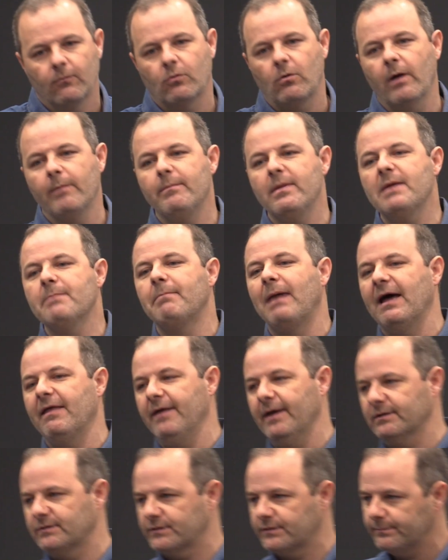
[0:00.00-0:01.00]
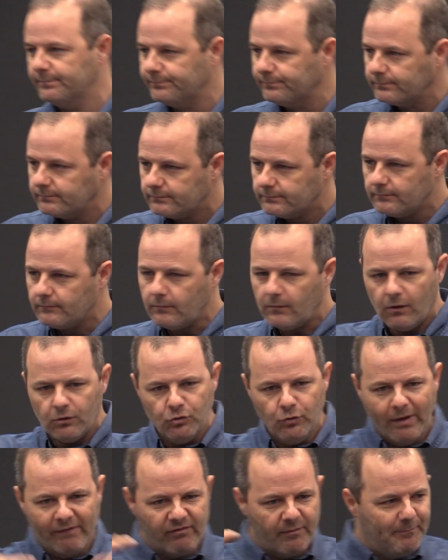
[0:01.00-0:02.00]
What do I mean by this?
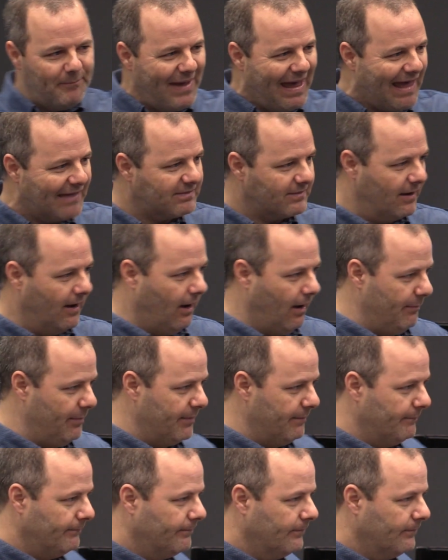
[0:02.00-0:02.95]
You have a bathtub,